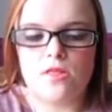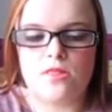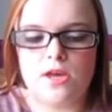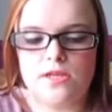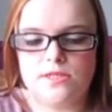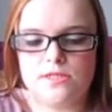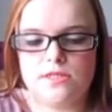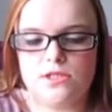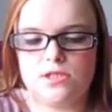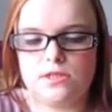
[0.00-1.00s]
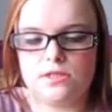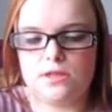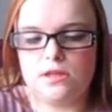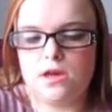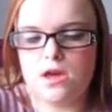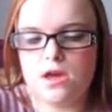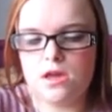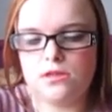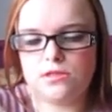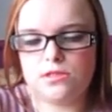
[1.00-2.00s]
This just looks like
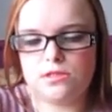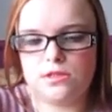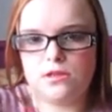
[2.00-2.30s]
this.